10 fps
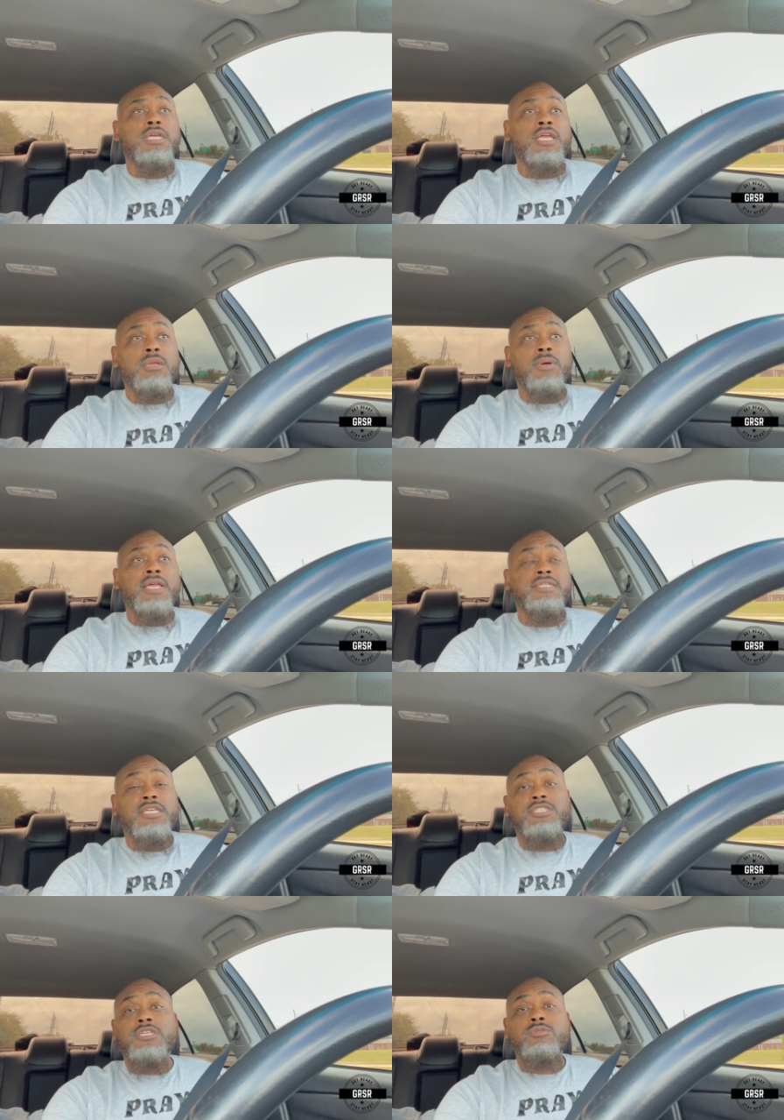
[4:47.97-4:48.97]
Anyways,
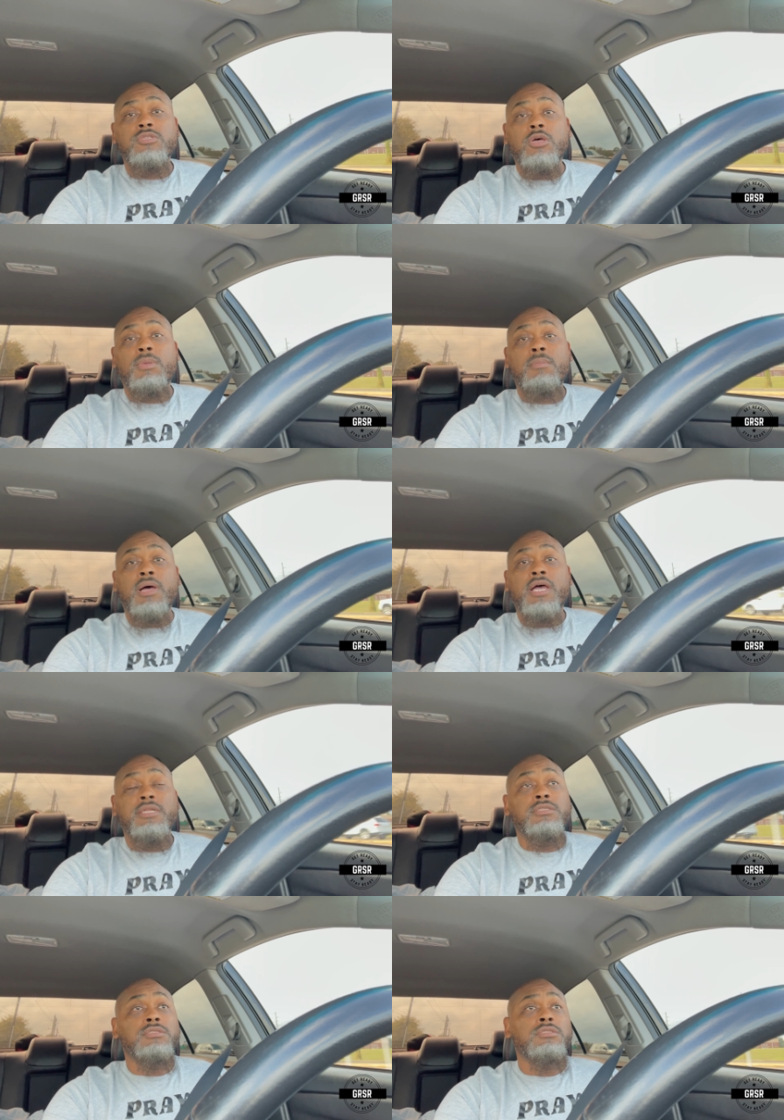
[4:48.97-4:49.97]
that's just what's on my
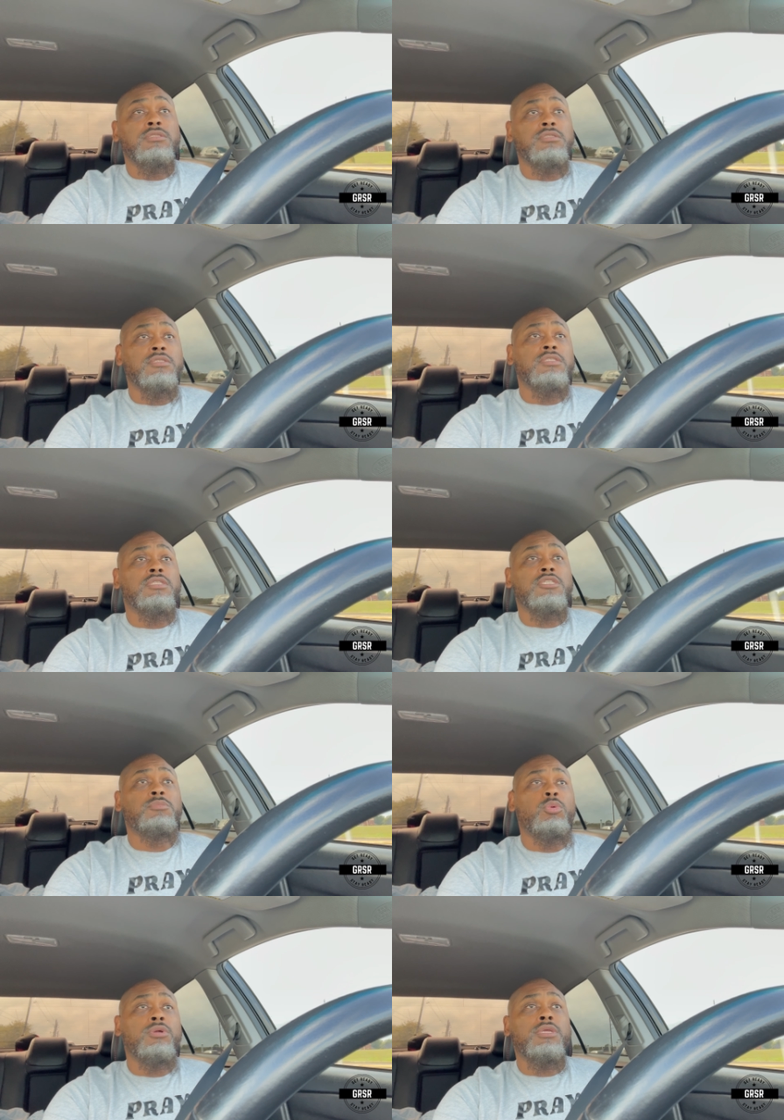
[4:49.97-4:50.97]
mind this
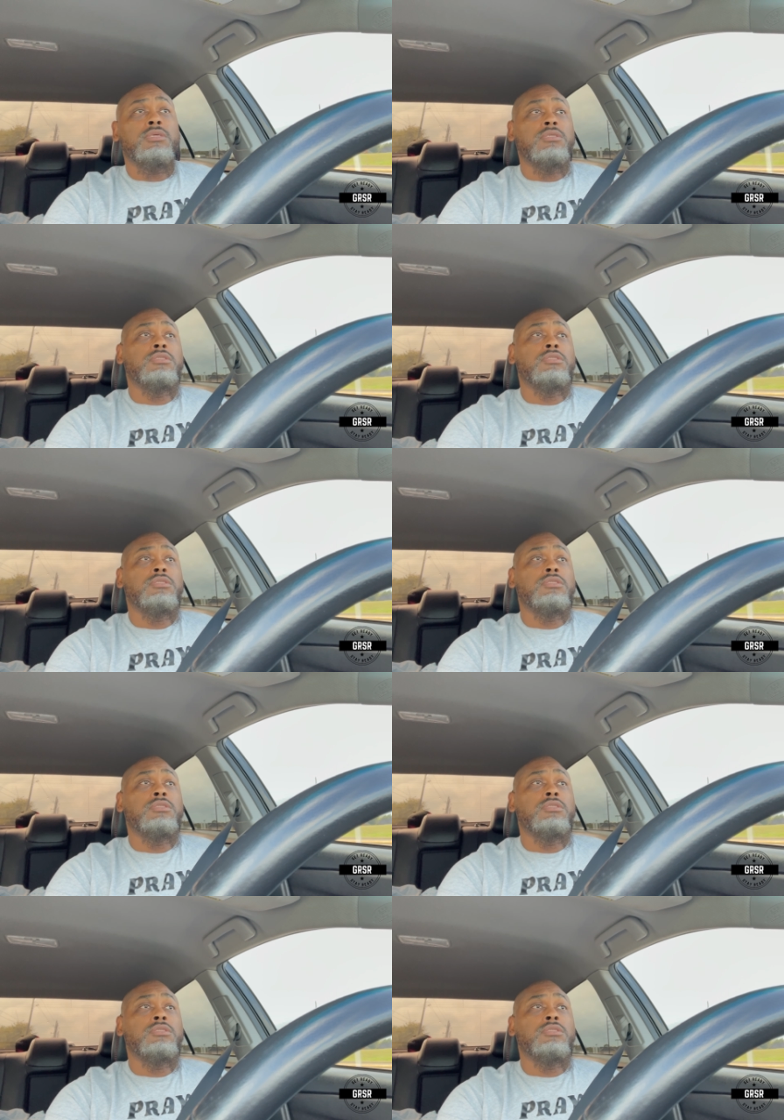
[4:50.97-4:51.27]
morning.